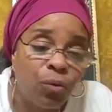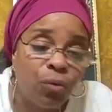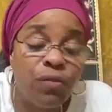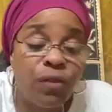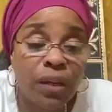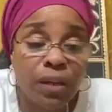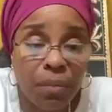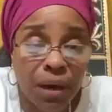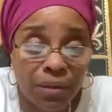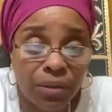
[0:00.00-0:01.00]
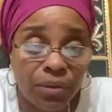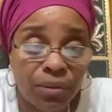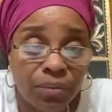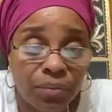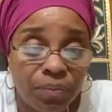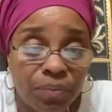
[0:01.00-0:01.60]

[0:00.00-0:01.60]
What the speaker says: re-victimize you.